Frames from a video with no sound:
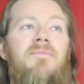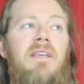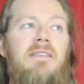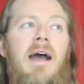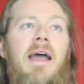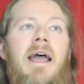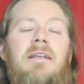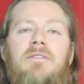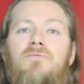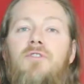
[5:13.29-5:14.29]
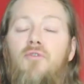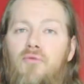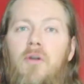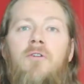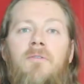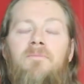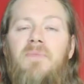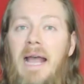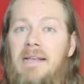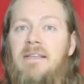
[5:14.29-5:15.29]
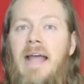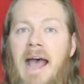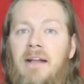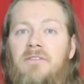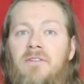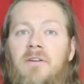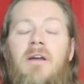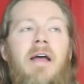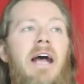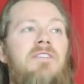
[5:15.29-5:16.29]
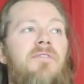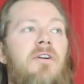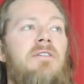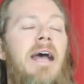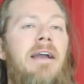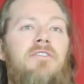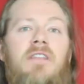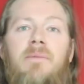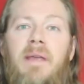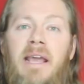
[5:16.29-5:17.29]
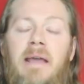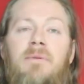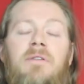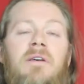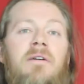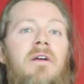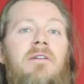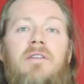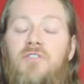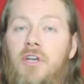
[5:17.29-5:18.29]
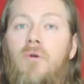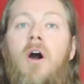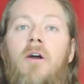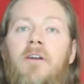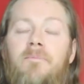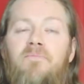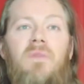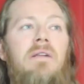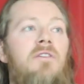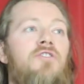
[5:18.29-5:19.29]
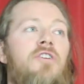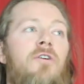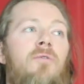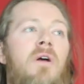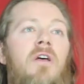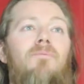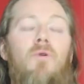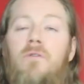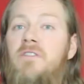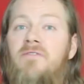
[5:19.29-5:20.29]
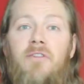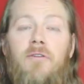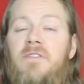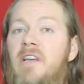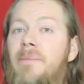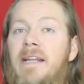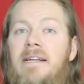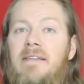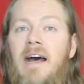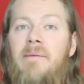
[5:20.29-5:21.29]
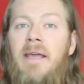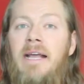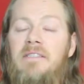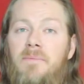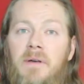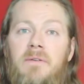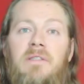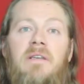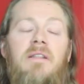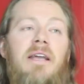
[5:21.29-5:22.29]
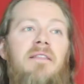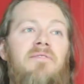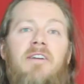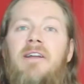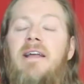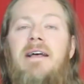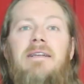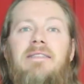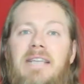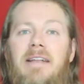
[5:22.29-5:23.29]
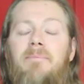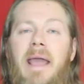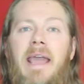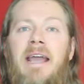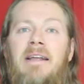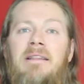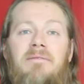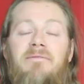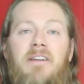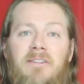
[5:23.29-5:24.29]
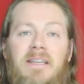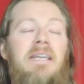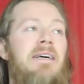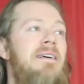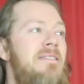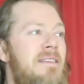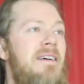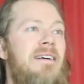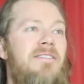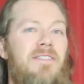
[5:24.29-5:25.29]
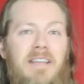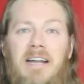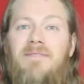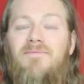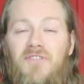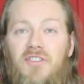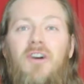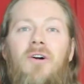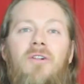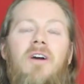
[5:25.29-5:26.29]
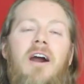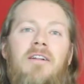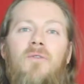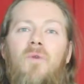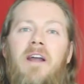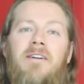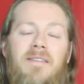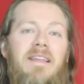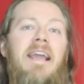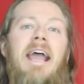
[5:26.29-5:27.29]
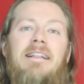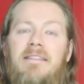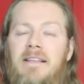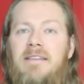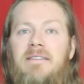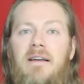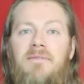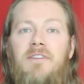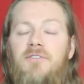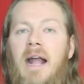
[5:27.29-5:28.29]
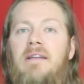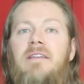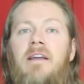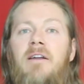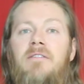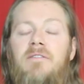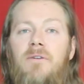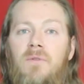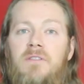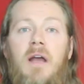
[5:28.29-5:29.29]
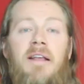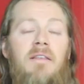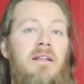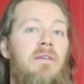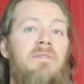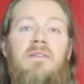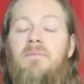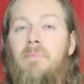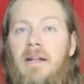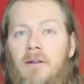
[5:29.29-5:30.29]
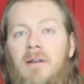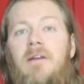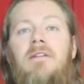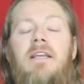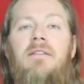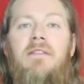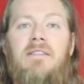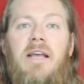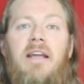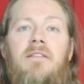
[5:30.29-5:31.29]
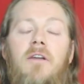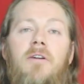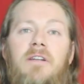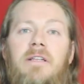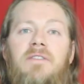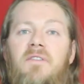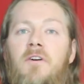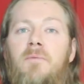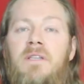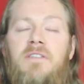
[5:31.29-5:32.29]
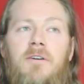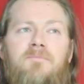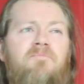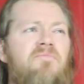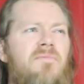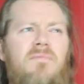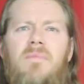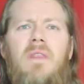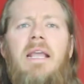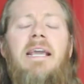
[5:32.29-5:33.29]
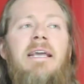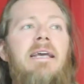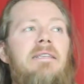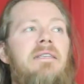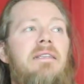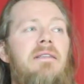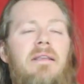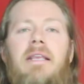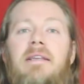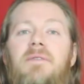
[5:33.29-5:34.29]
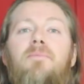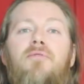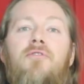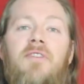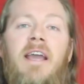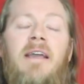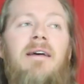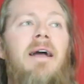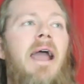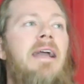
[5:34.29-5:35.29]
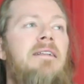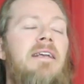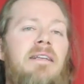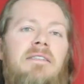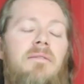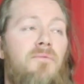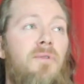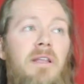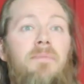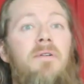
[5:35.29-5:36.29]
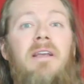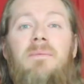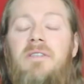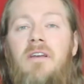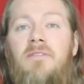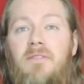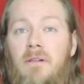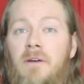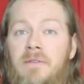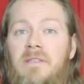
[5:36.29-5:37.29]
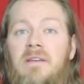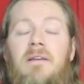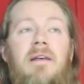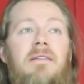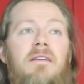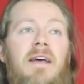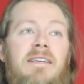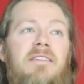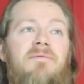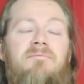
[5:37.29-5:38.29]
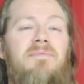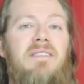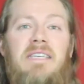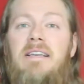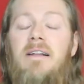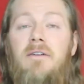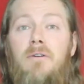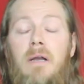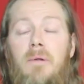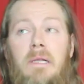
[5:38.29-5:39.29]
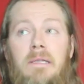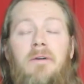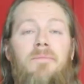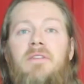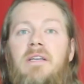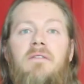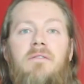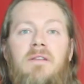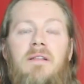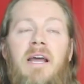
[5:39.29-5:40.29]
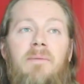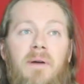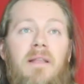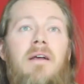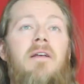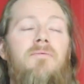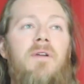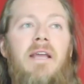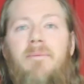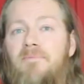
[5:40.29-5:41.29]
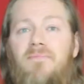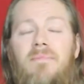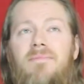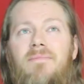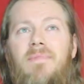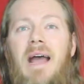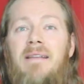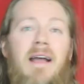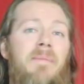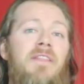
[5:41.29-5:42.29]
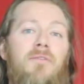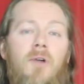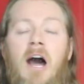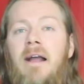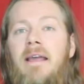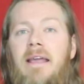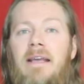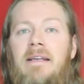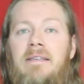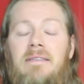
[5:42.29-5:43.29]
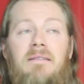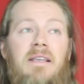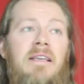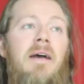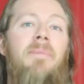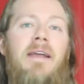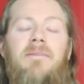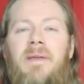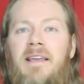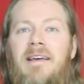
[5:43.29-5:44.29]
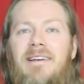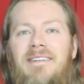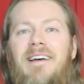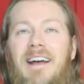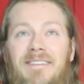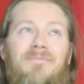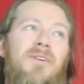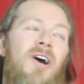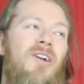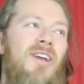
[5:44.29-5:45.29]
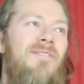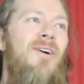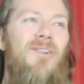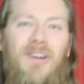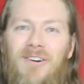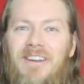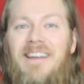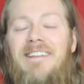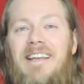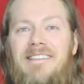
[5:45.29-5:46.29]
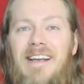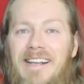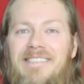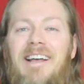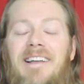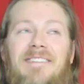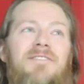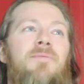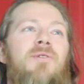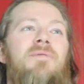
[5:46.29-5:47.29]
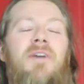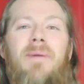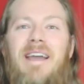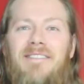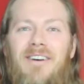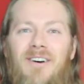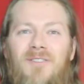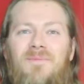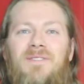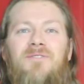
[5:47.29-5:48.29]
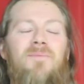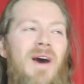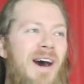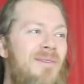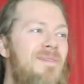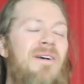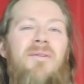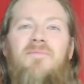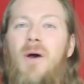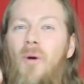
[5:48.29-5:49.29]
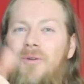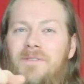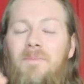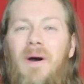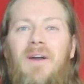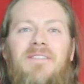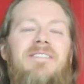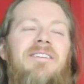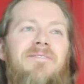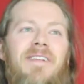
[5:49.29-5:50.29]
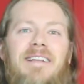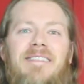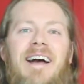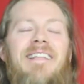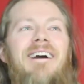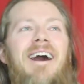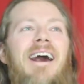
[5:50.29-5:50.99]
This guy has grown as an actor as far as actually being able to show heart, to show more diverse comedic timing, as opposed to like the very deadpan, very just kind of dull, unaware thick-headedness of the Drax character, which I thought he was even better in the second Guardians film. And so he is improving, and he is really putting himself close to the likes of Cena, who I really don't particularly like, but really, I mean, The Rock is the epitome, and we all love Hulk Hogan, and yes, Suburban Commando, Mr. Mom, no holds barred, stuff like that.